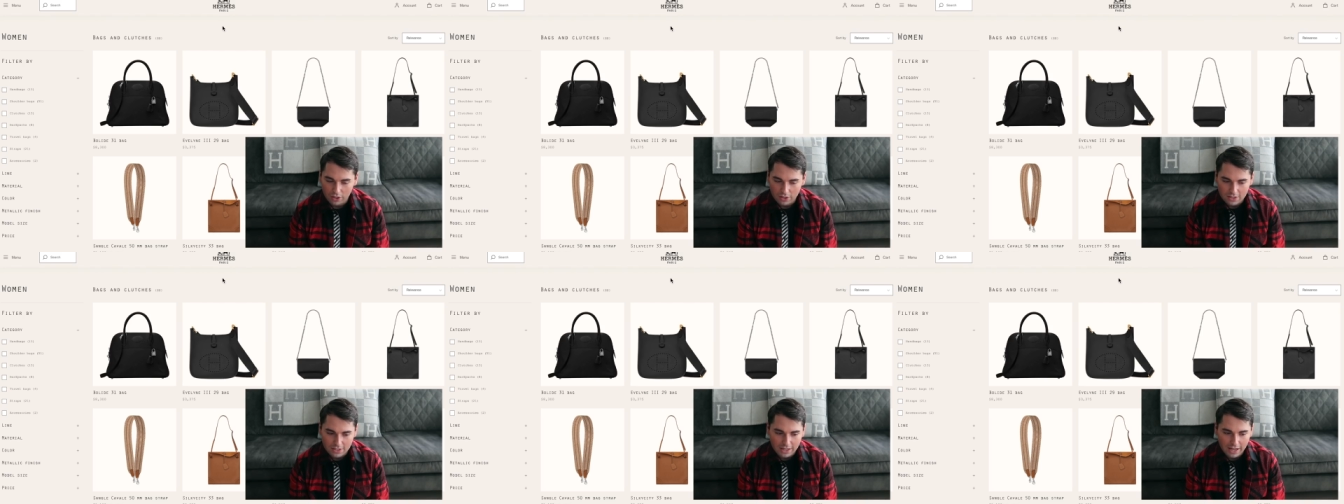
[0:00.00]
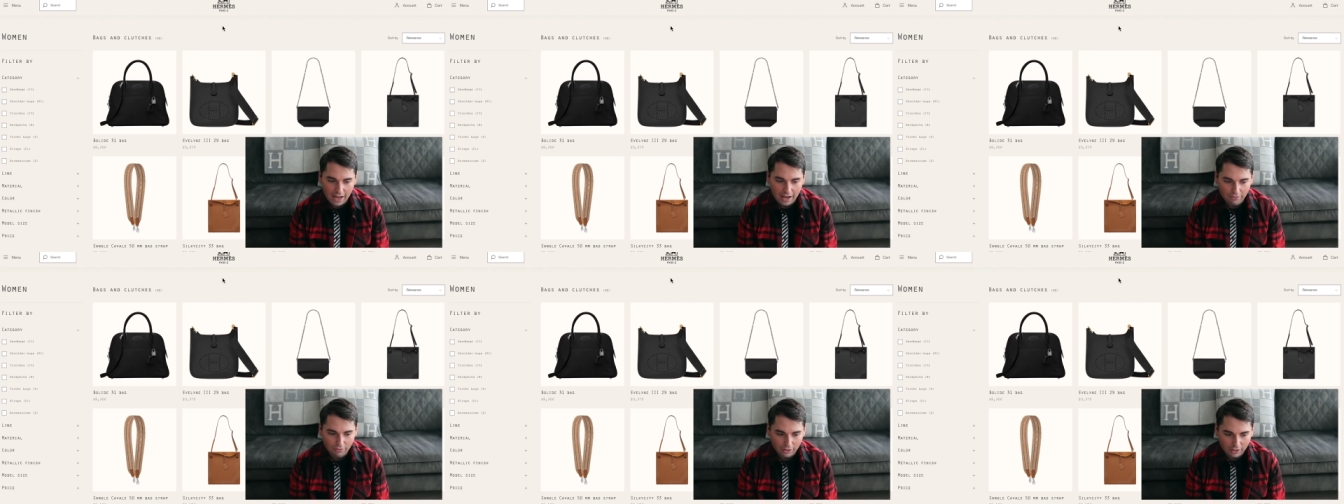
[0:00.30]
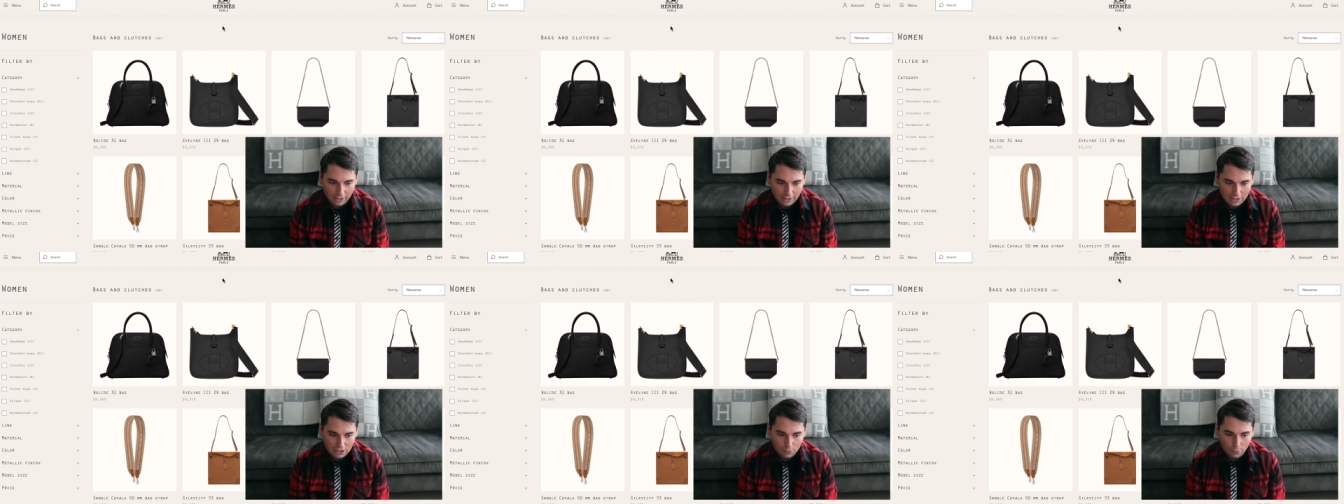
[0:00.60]
It's the
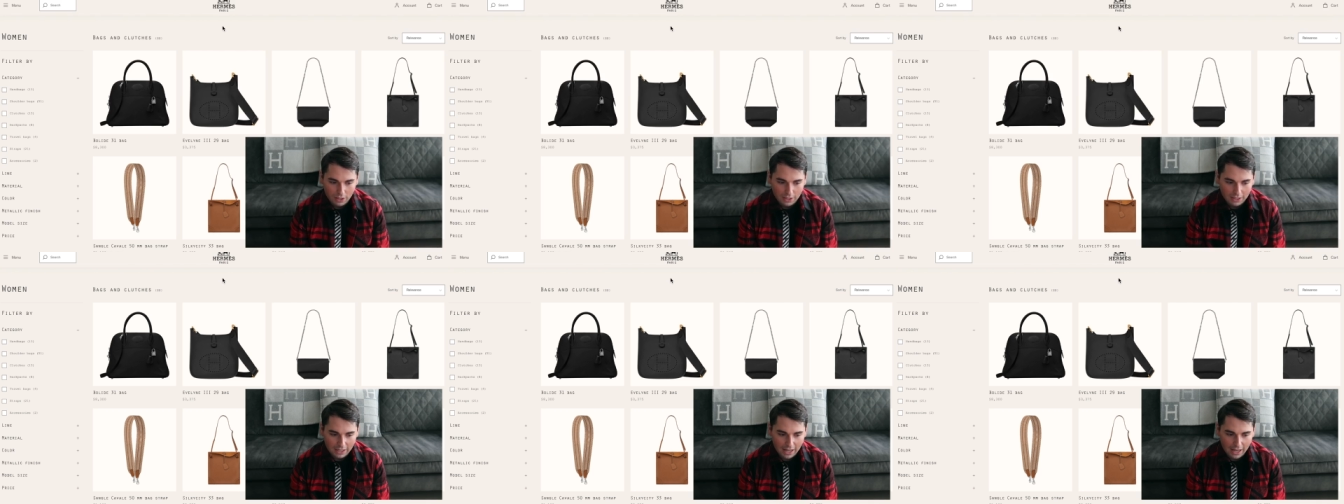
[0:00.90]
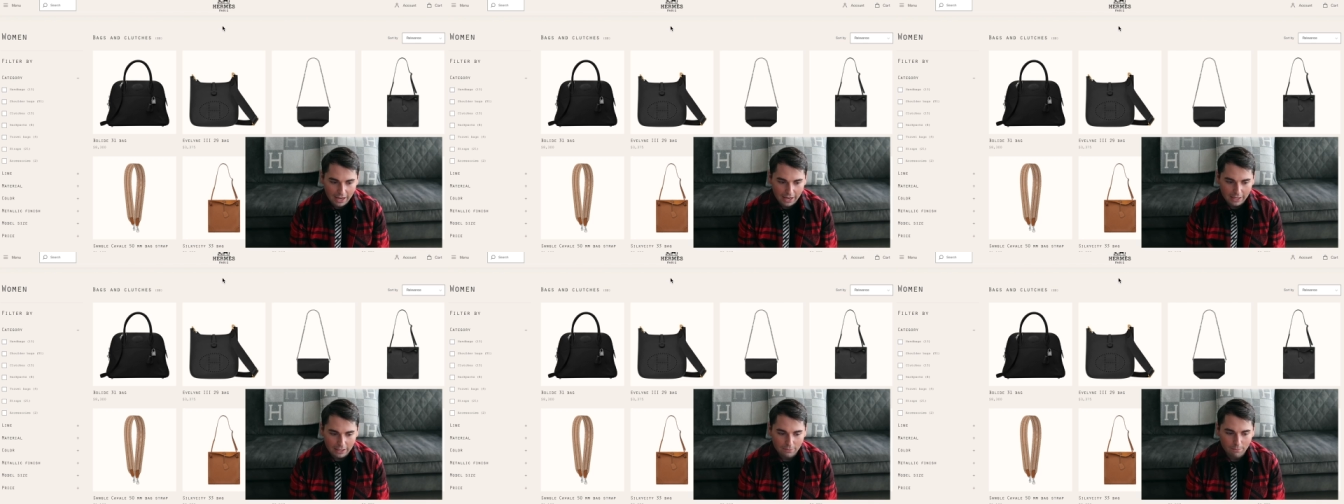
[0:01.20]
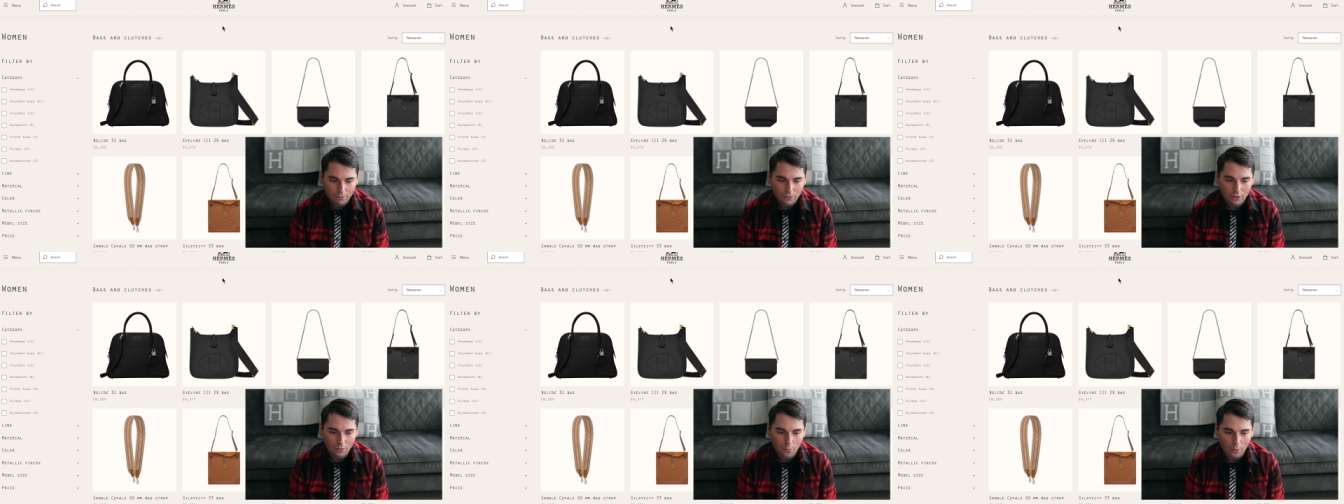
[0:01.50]
Evelyne 29,
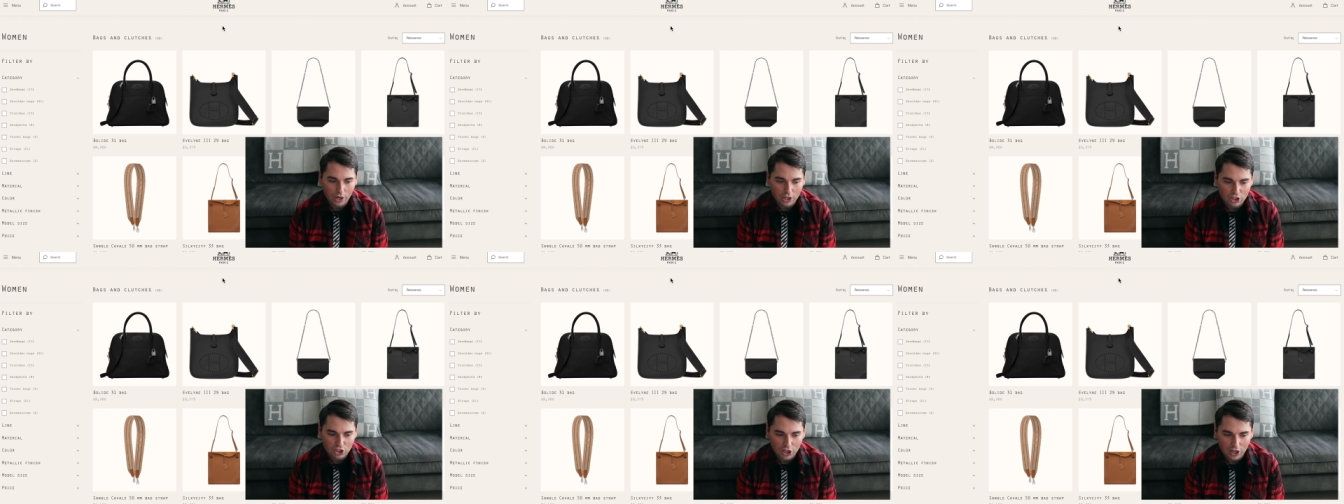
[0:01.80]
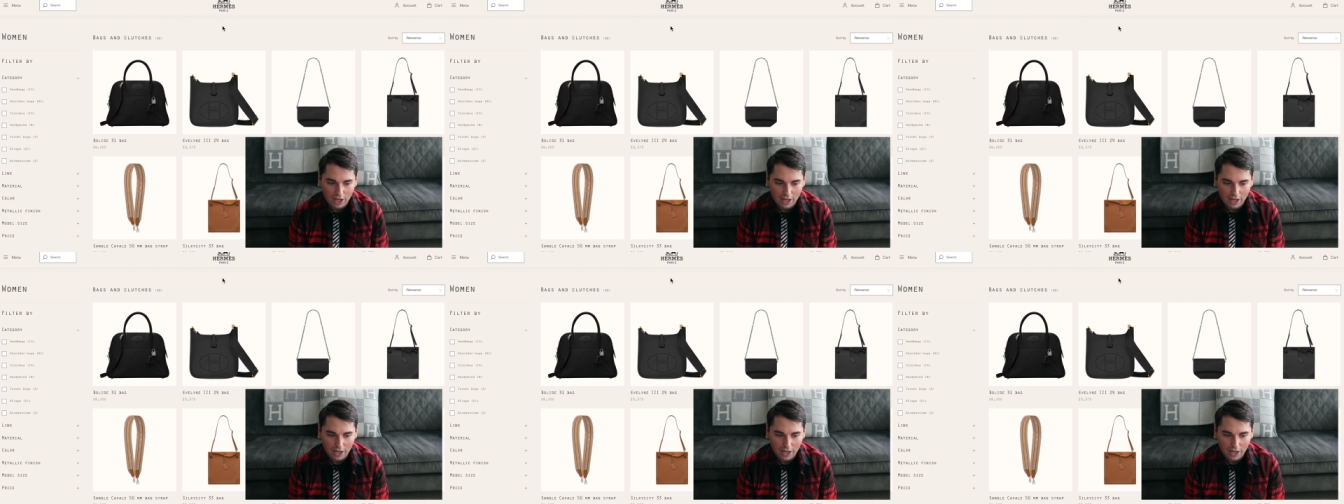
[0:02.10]
which